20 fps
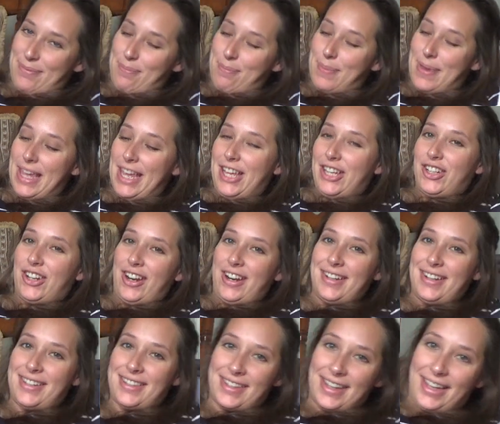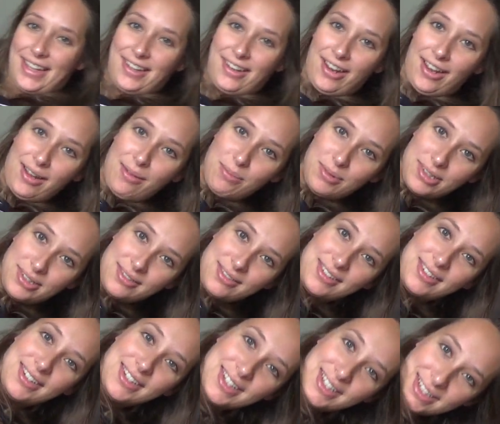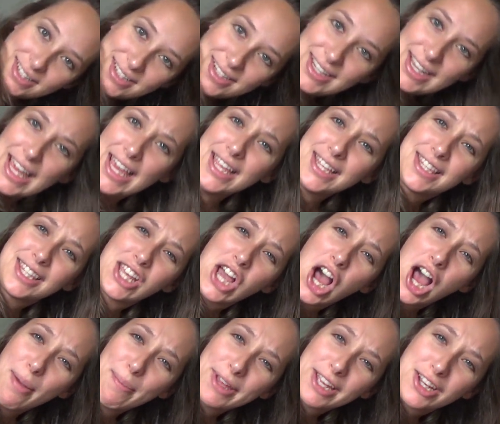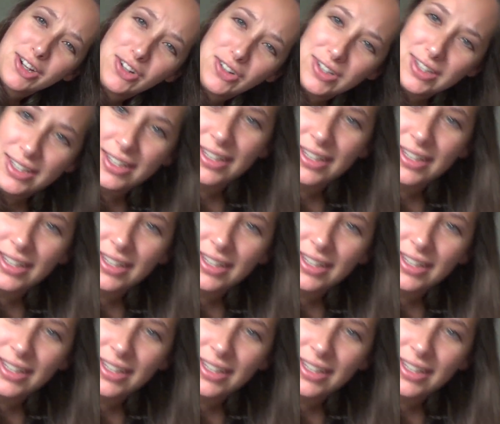Me trying to stand up. It's comical.